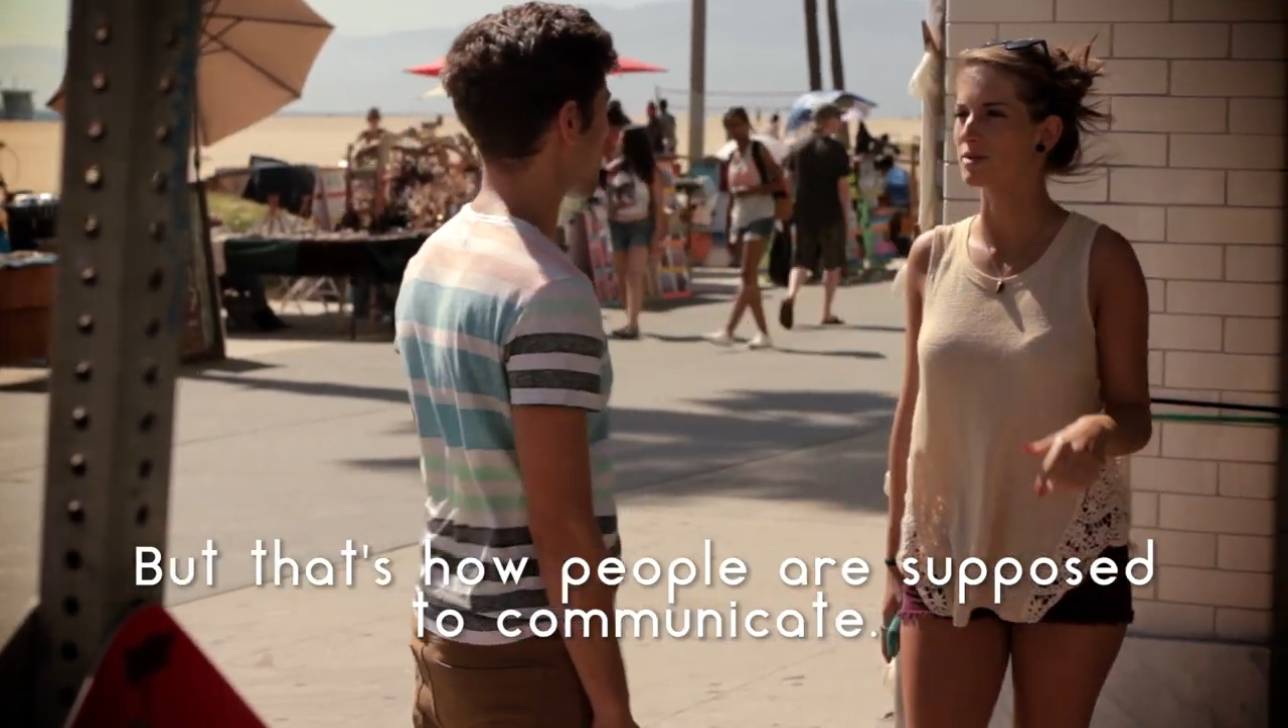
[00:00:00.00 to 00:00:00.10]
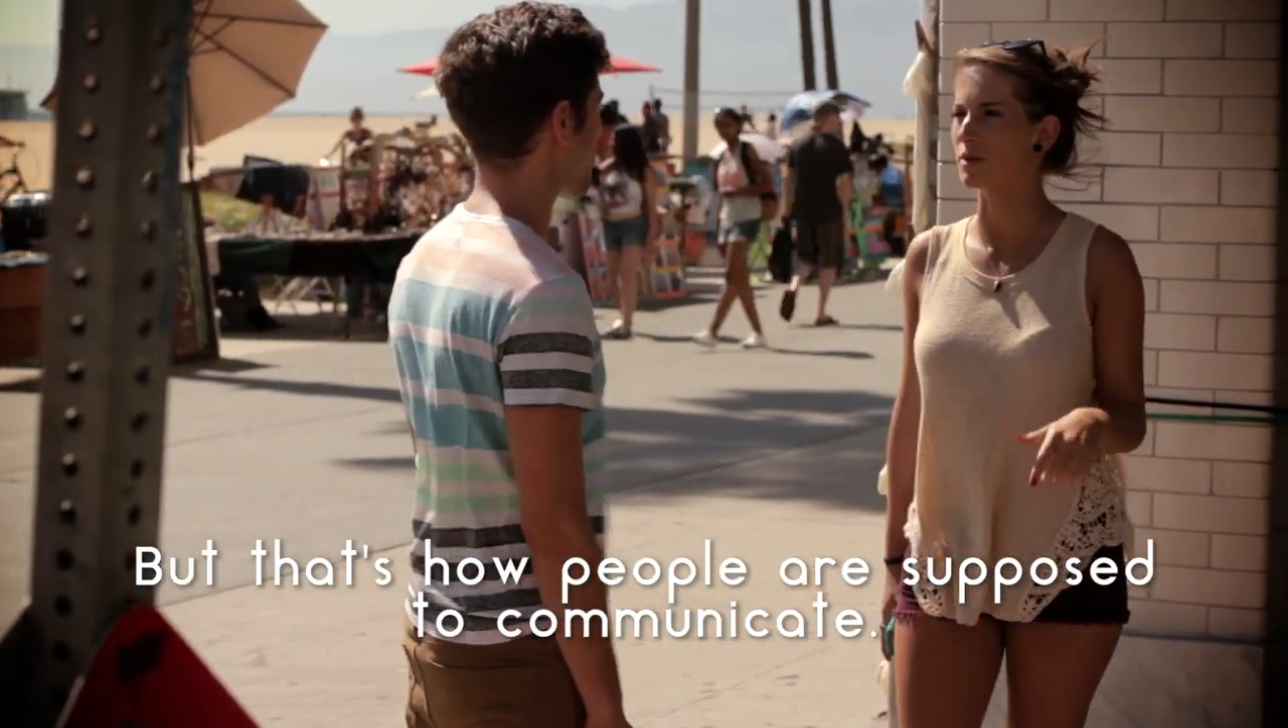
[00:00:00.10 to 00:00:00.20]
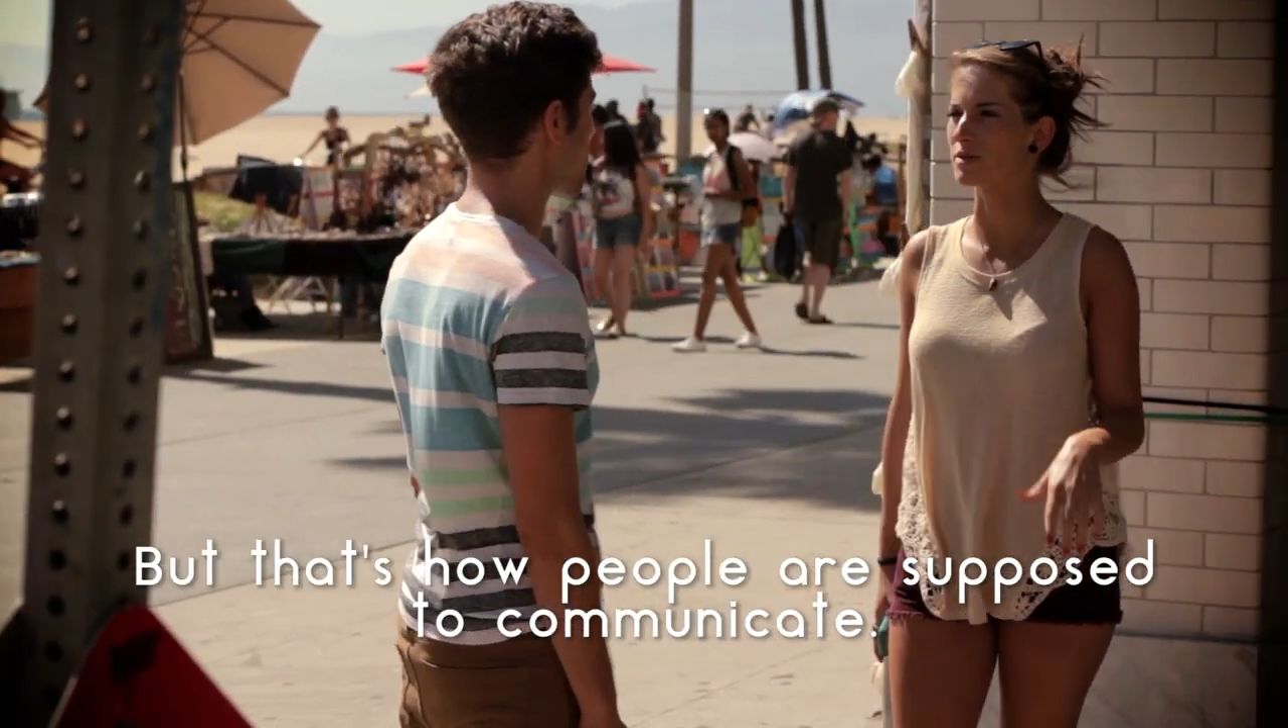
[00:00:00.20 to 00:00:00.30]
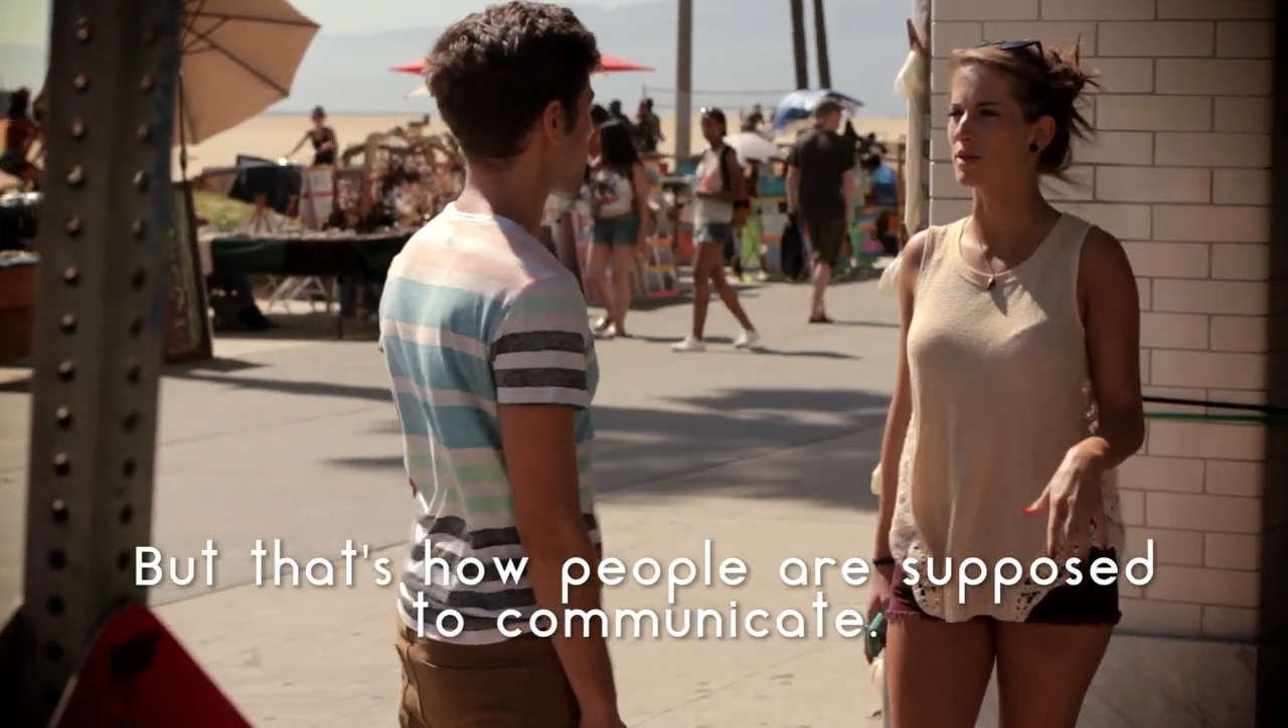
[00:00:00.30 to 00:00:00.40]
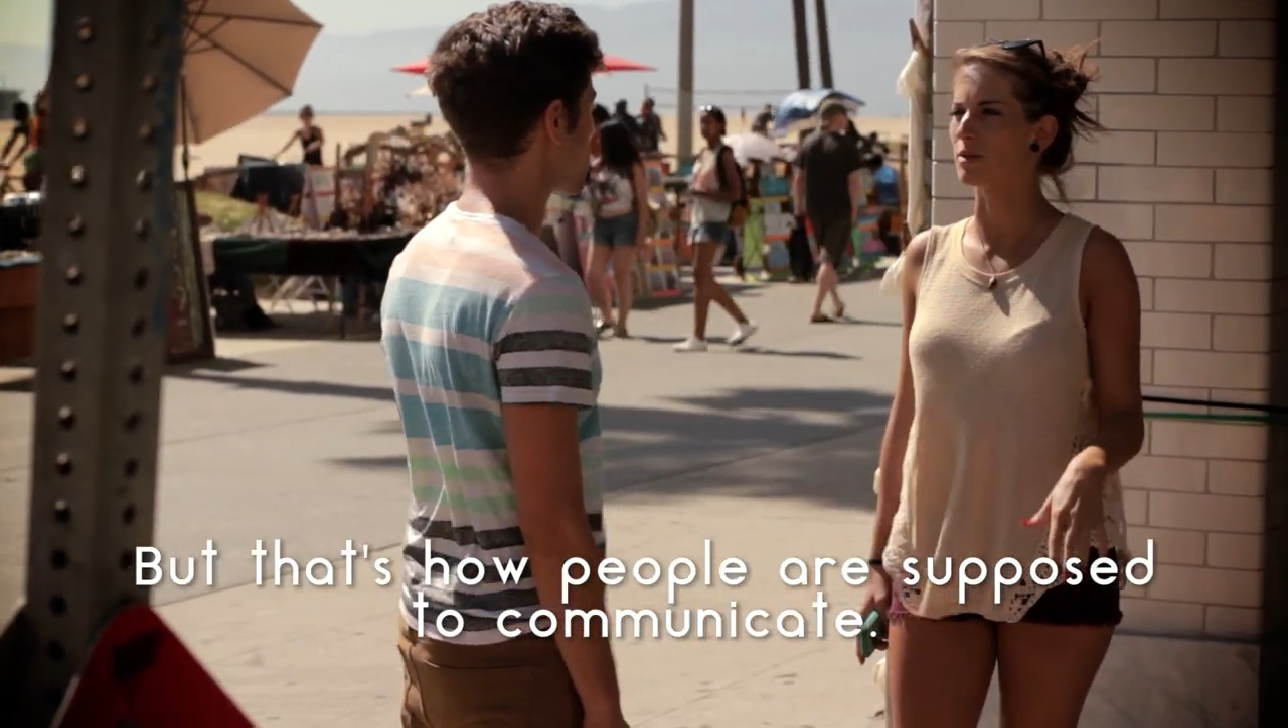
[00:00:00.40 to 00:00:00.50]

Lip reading: supposed to